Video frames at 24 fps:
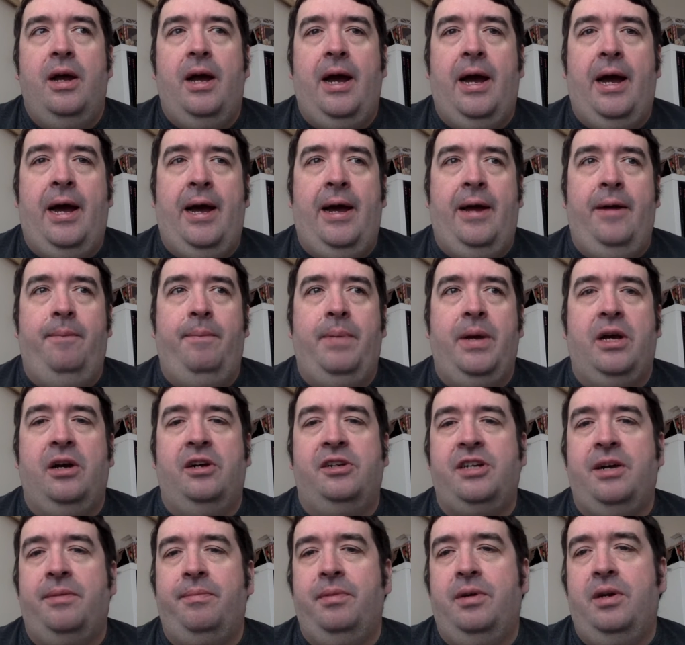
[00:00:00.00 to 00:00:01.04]
And
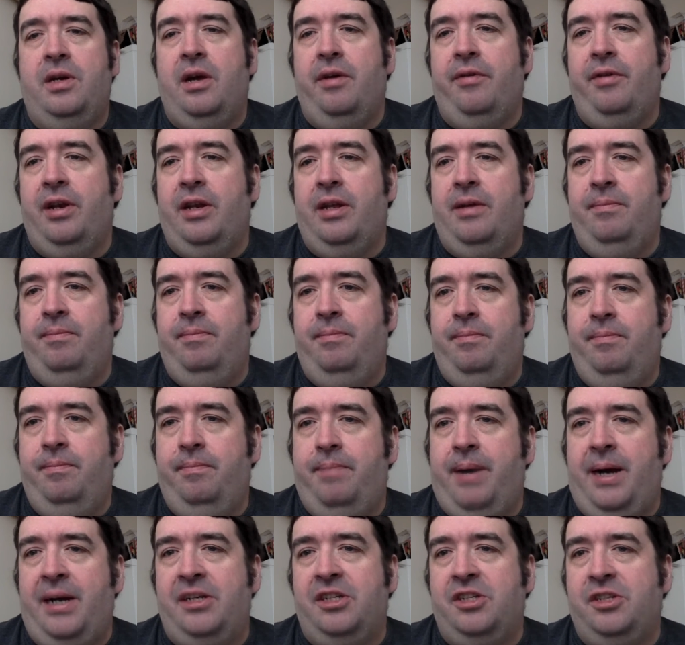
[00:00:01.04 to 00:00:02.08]
because I'm currently
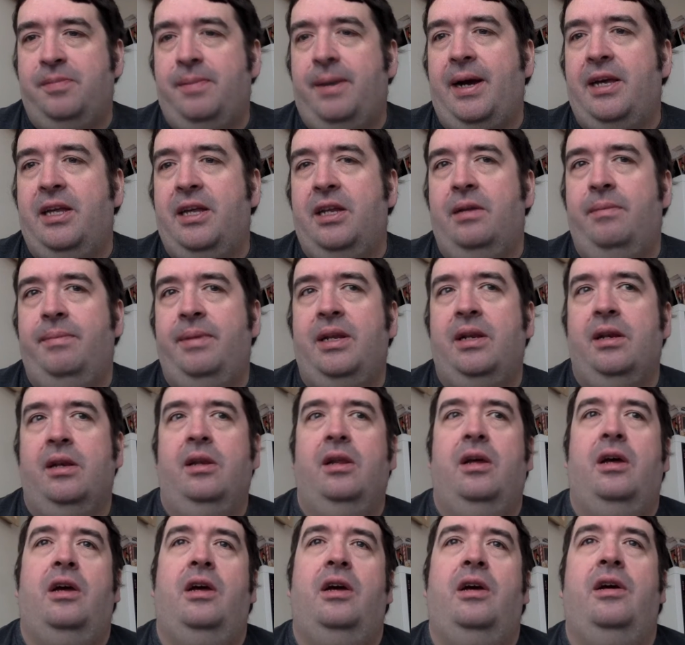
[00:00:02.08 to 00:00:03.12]
bang smack in the
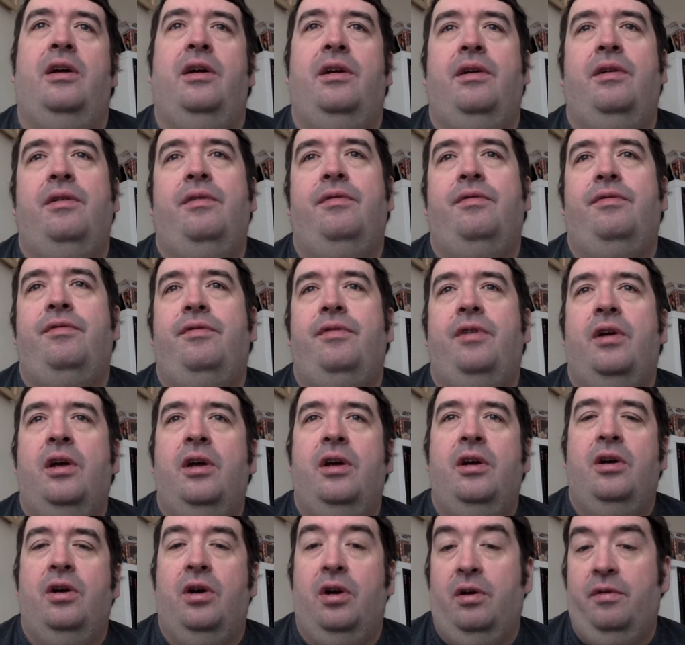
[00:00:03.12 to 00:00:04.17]
middle of
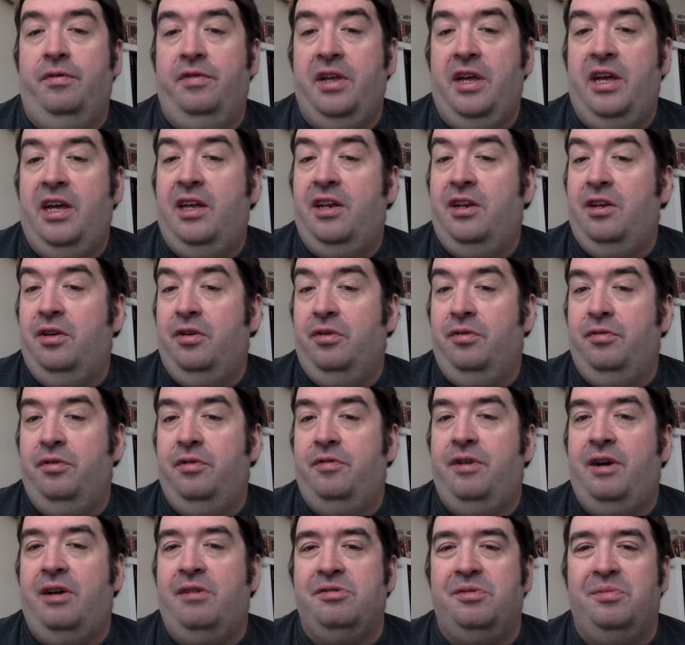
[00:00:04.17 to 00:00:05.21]
hopefully hitting the
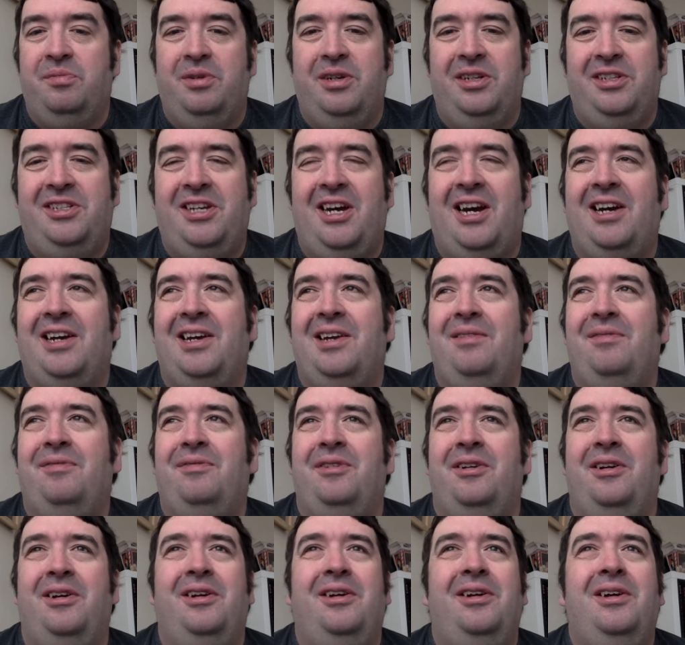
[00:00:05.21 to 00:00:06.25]
100,000 word target
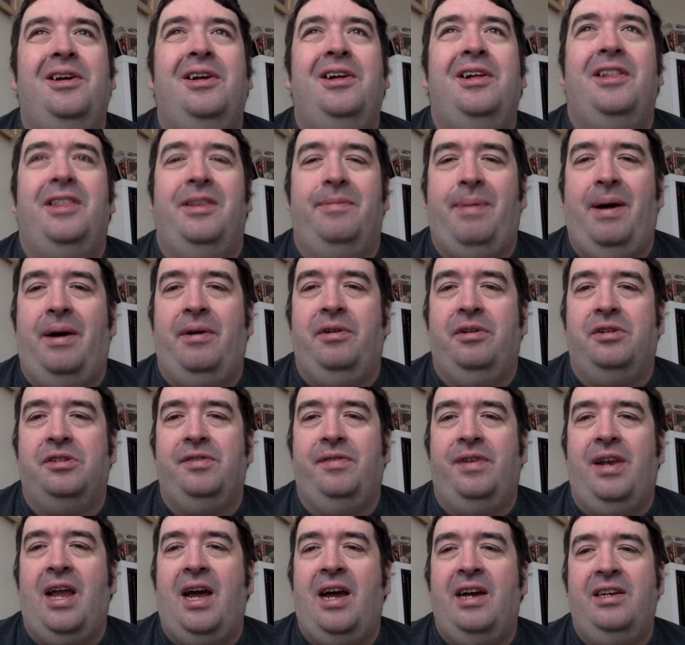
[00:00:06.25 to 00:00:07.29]
for the paradox of
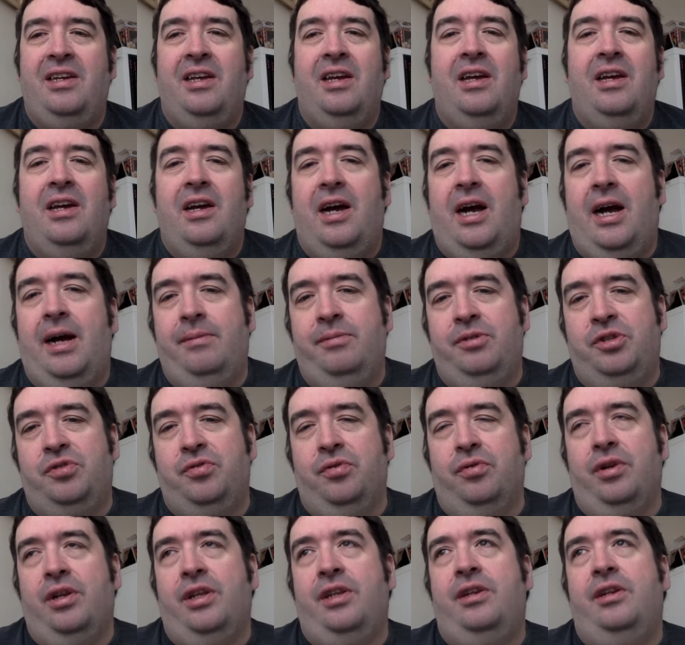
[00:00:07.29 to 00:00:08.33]
a lie, I'm
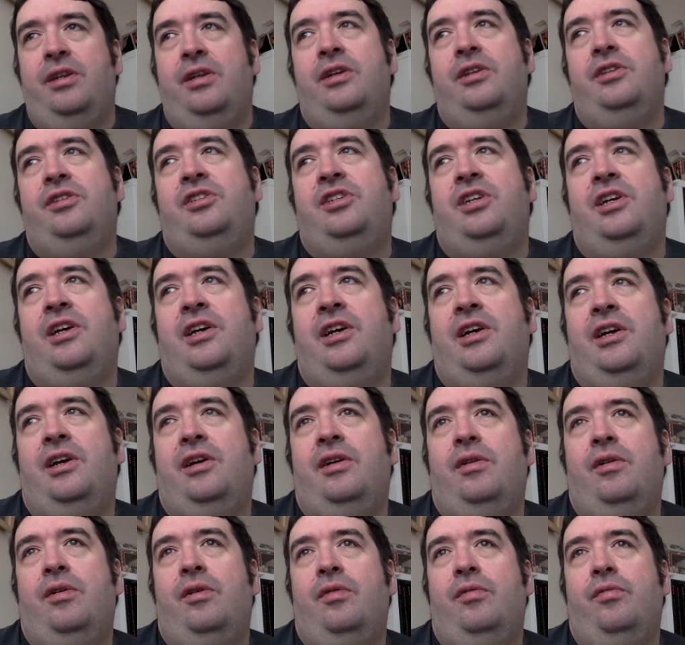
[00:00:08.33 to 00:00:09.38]
struggling to
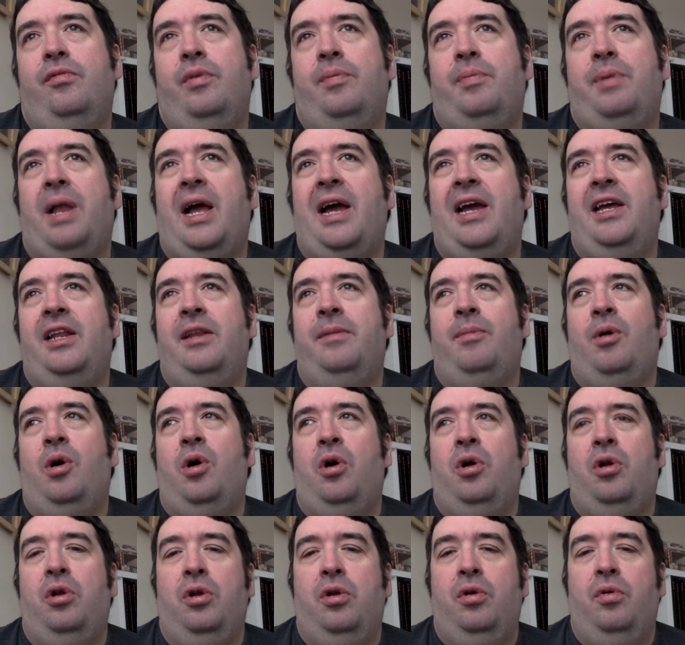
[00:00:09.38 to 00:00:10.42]
reply to them
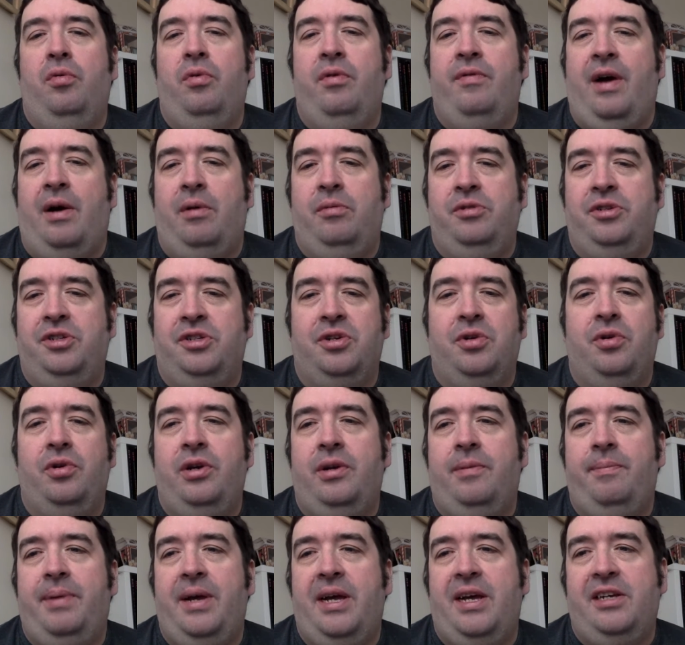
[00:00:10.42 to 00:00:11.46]
all without just cutting
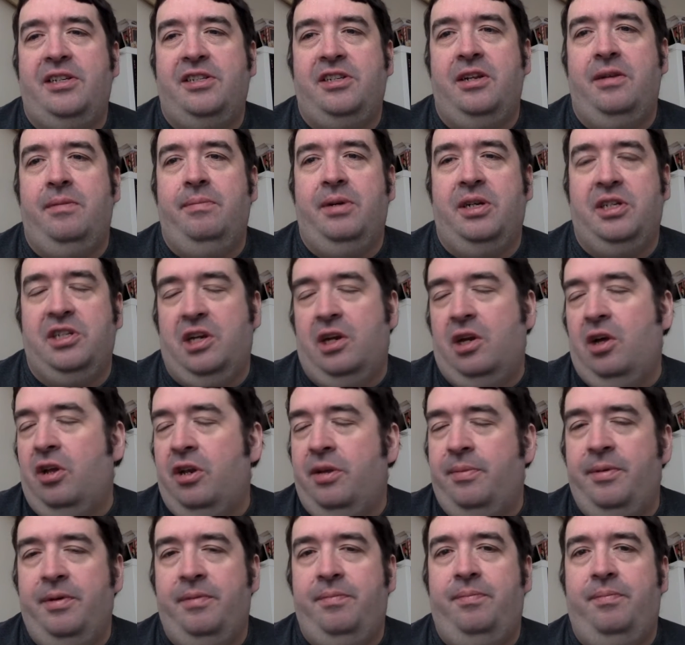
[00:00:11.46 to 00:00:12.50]
and pasting because a lot of
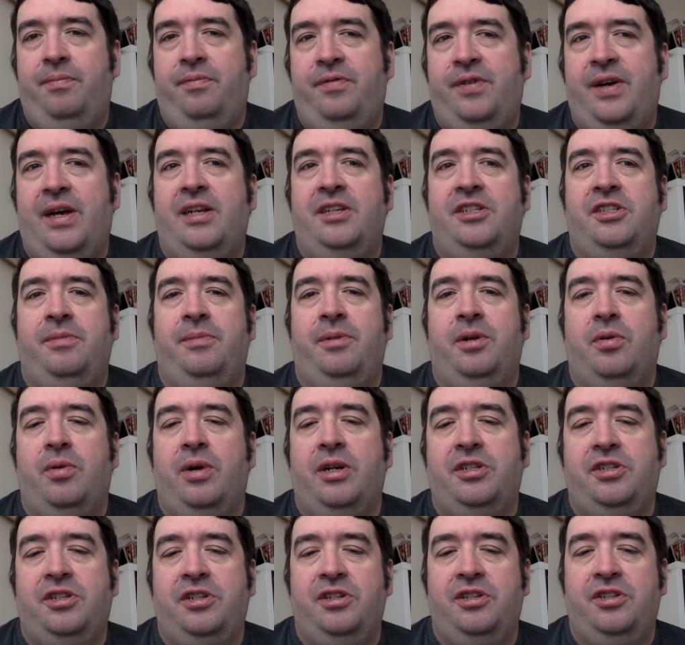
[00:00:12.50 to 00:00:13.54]
them are fairly similar
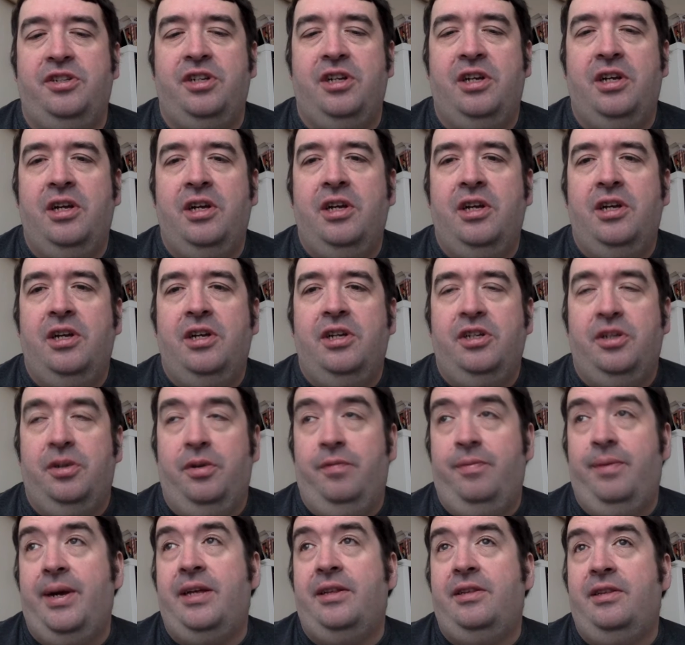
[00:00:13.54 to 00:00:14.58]
questions. So
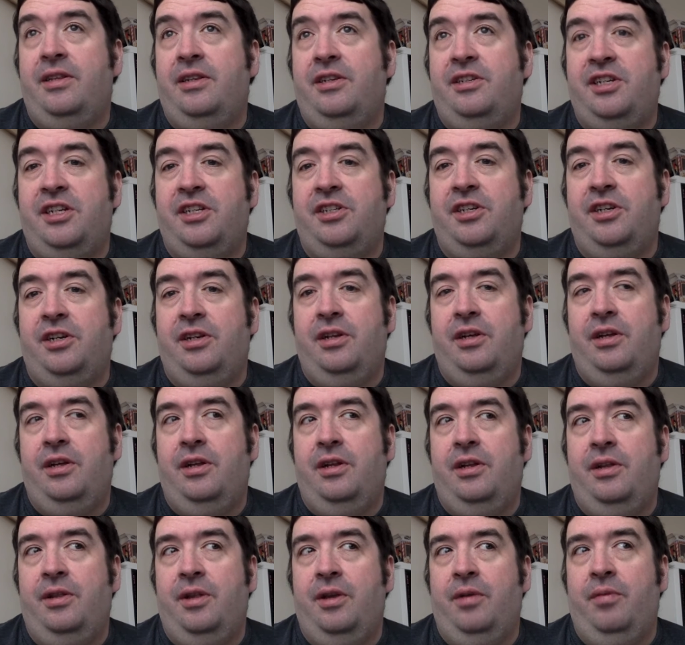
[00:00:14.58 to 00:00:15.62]
we've made the decision
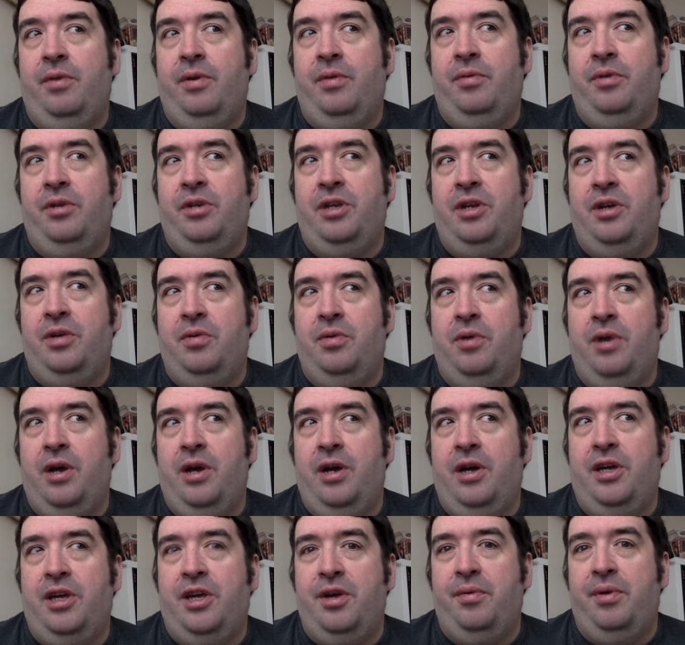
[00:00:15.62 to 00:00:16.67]
that we would do a
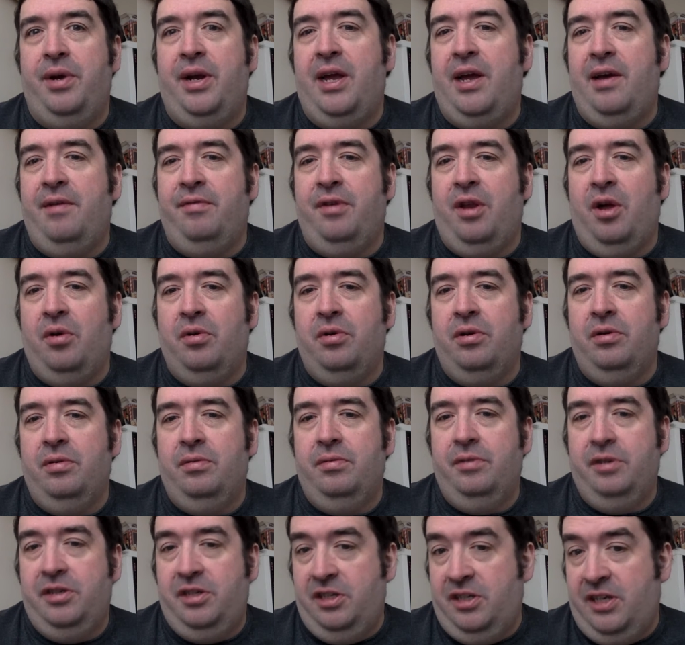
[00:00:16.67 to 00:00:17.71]
Q&A vlog,
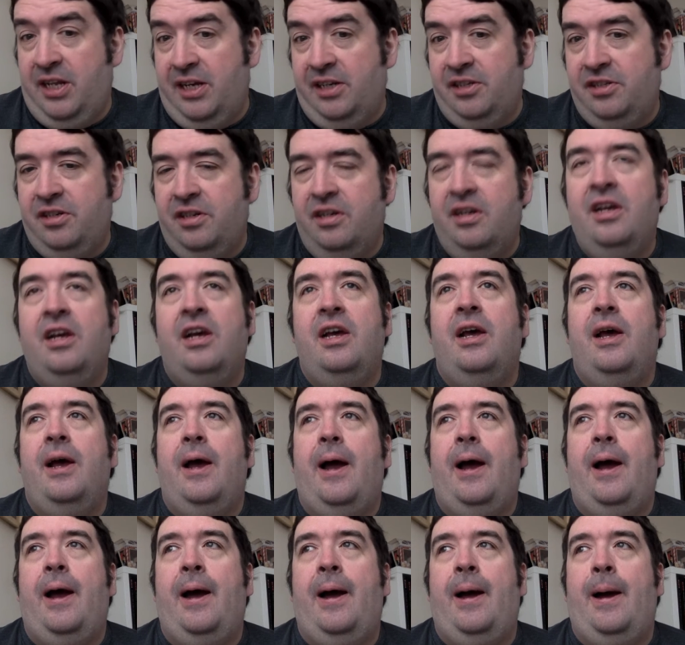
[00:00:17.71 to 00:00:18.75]
which is this,
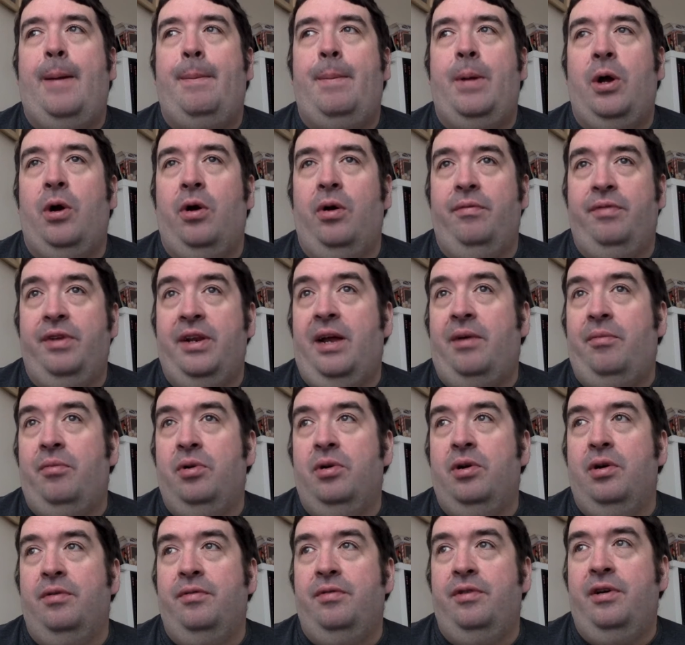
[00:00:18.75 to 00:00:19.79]
and hopefully that will
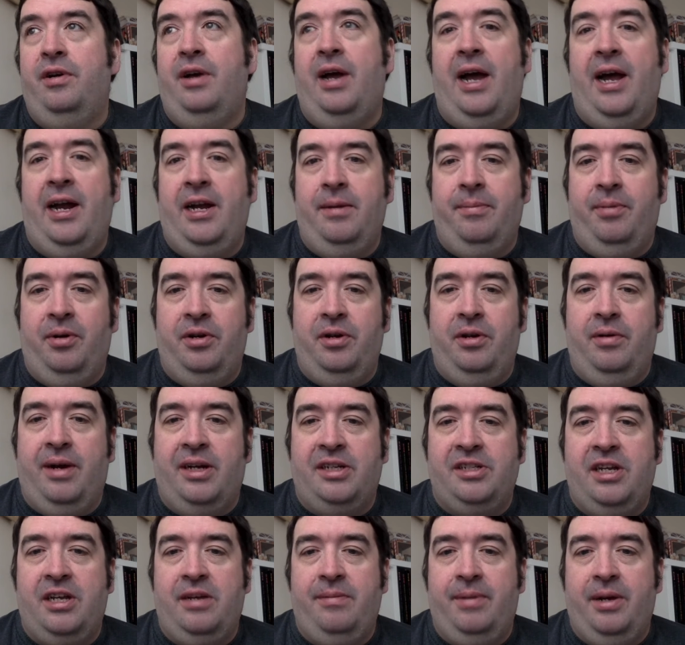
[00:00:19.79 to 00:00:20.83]
cover anybody who
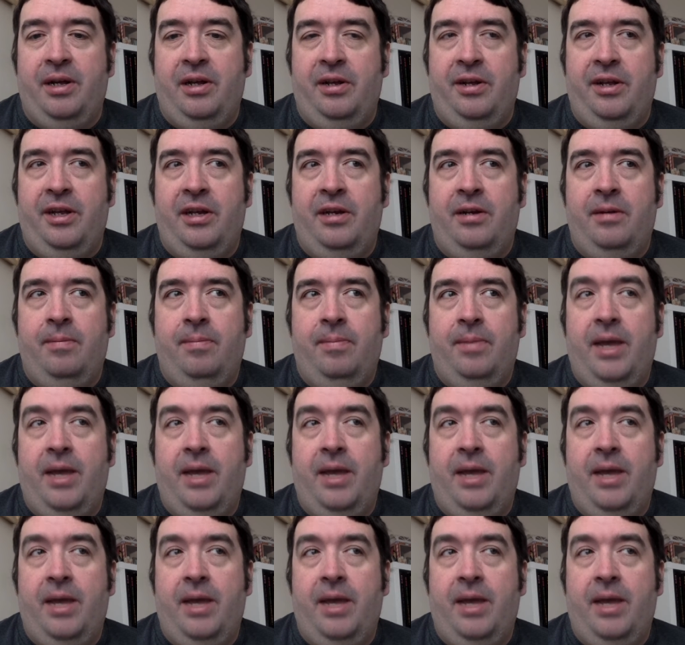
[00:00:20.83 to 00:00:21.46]
has emailed in.